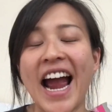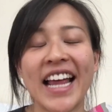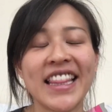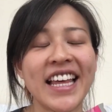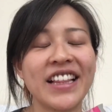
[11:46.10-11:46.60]

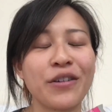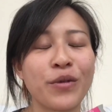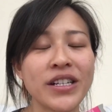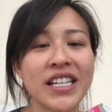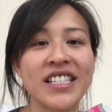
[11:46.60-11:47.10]
And then the
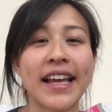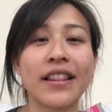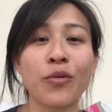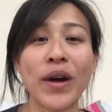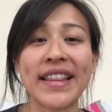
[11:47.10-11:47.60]
worst thing is
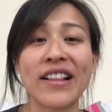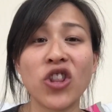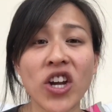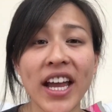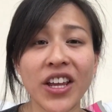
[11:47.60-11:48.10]
the way they
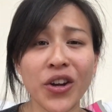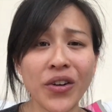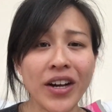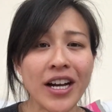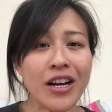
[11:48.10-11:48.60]
look at
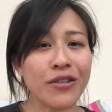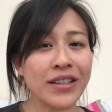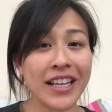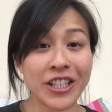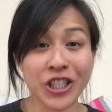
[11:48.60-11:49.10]
you
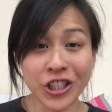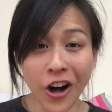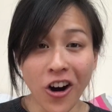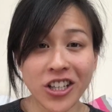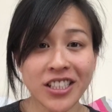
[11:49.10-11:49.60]
when they're
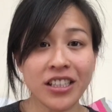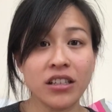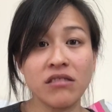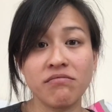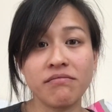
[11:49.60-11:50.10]
shocked,
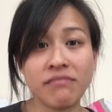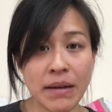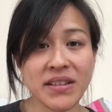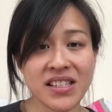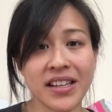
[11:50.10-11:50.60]

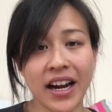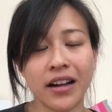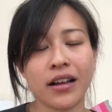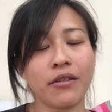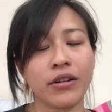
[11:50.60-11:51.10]
maybe
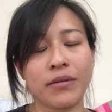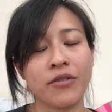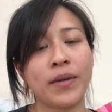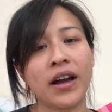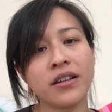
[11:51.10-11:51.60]
scared. Like if
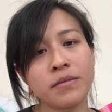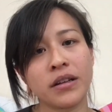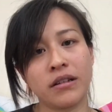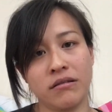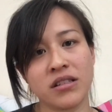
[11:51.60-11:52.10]
my
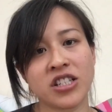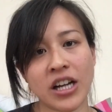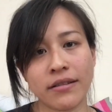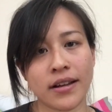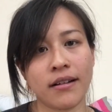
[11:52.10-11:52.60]
husband
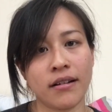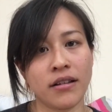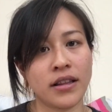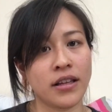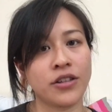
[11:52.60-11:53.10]
shouts at
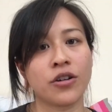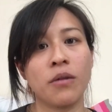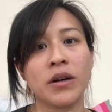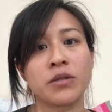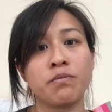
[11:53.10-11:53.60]
her, he's got a
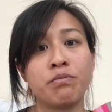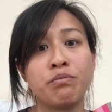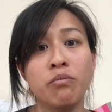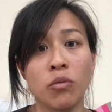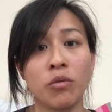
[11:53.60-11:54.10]
much
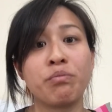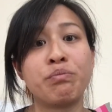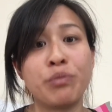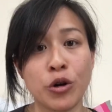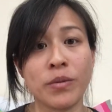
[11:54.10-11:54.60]
more
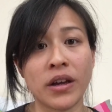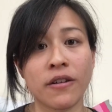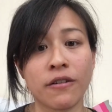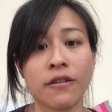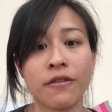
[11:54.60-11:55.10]

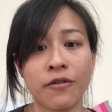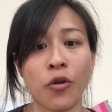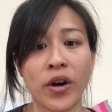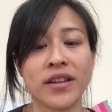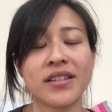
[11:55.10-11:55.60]
booming
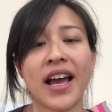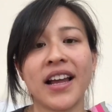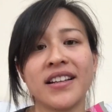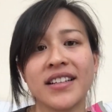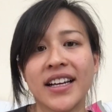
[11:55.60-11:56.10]
voice,
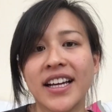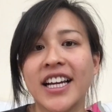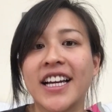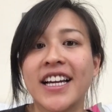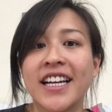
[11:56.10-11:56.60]
and
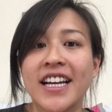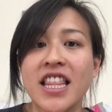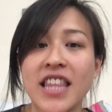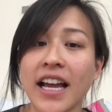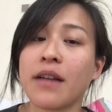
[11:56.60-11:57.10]

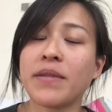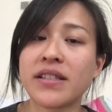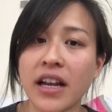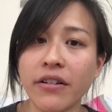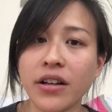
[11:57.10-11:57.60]
that can be
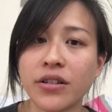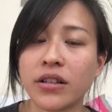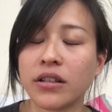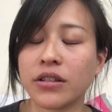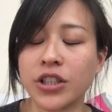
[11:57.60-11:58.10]
scary to a
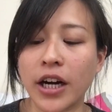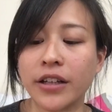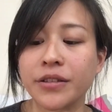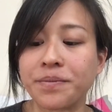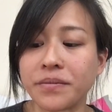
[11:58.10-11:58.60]
little
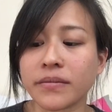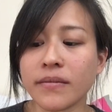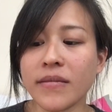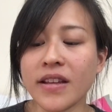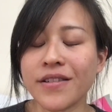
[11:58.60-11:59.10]
child.
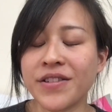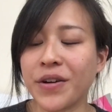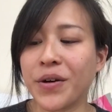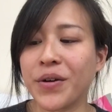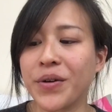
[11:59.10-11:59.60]

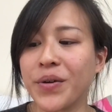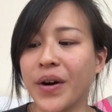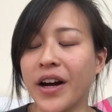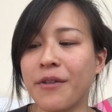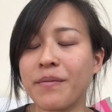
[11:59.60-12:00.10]
So
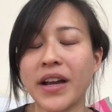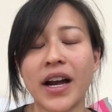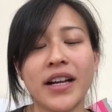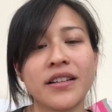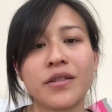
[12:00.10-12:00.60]
yeah,
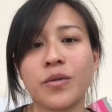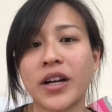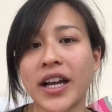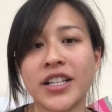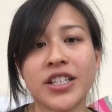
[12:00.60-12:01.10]
it doesn't
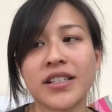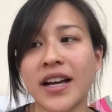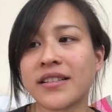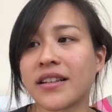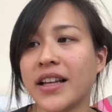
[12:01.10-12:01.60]
work. It just
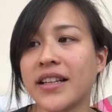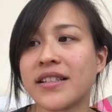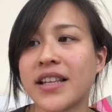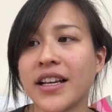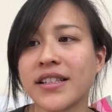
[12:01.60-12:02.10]
escalates
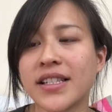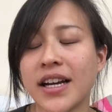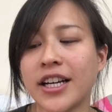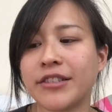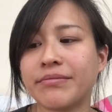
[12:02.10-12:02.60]
things.
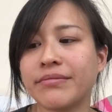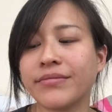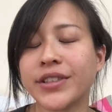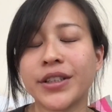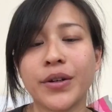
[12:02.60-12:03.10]

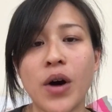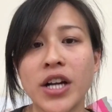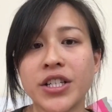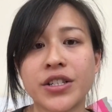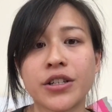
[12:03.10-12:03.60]
So I
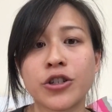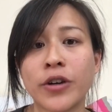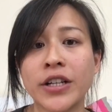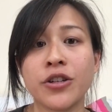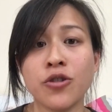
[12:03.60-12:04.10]
just
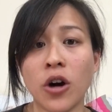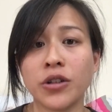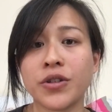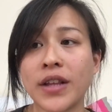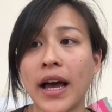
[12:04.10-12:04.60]
try to not
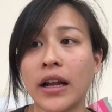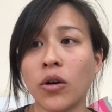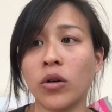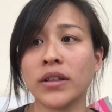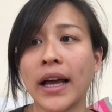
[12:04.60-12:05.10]
do that at
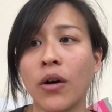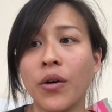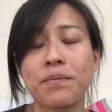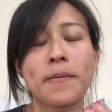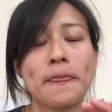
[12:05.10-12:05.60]
all now,
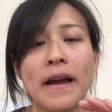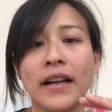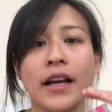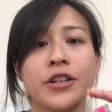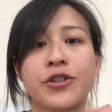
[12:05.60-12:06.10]

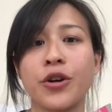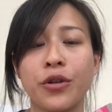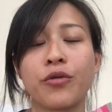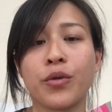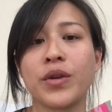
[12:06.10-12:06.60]
and I just go
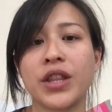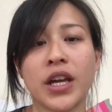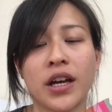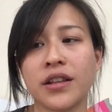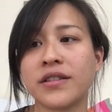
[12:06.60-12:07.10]
through with
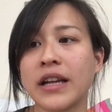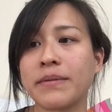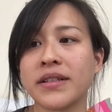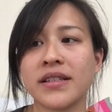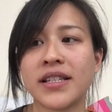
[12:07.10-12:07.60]
the other
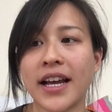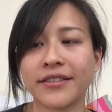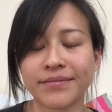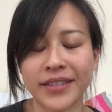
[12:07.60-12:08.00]
steps instead.